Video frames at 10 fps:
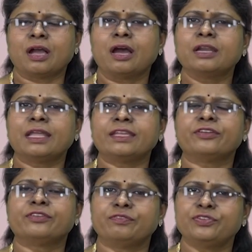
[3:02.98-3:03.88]
are like a
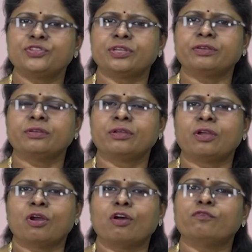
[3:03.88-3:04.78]
revision
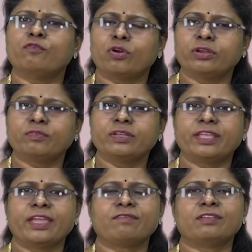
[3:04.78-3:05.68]
of whatever
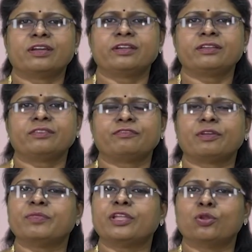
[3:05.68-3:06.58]
they have learnt
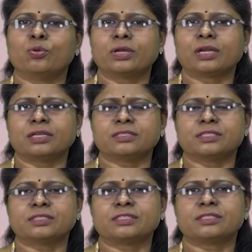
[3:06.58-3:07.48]
from their lower
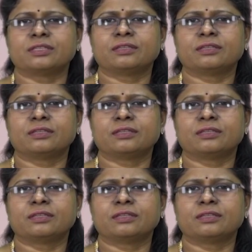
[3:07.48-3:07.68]
classes.